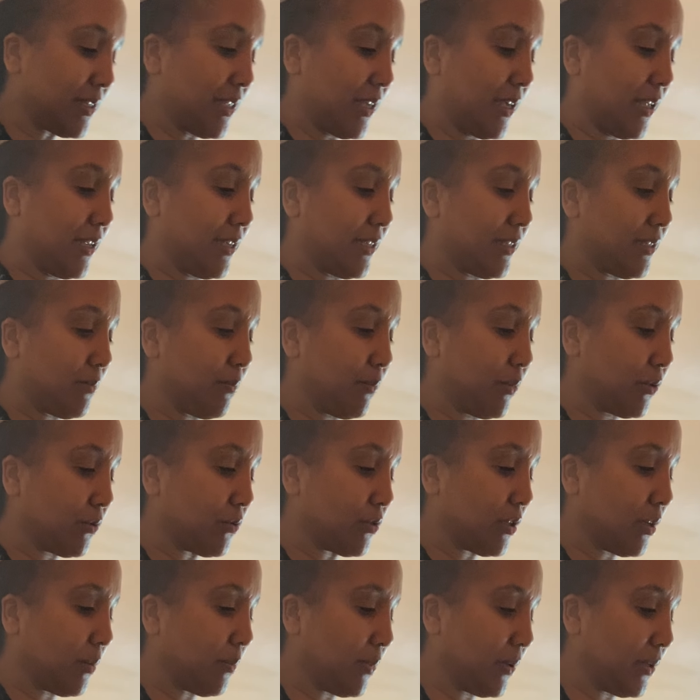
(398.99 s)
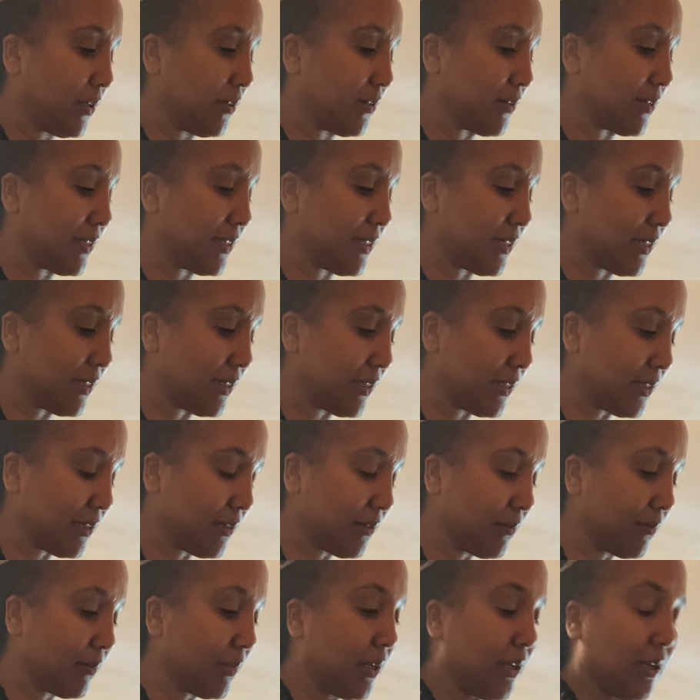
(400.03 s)
that has built up in your
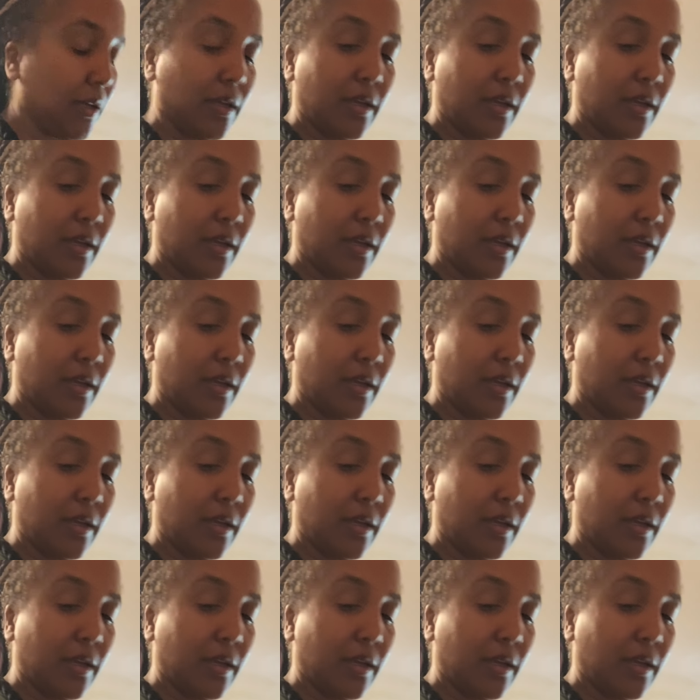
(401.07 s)
system.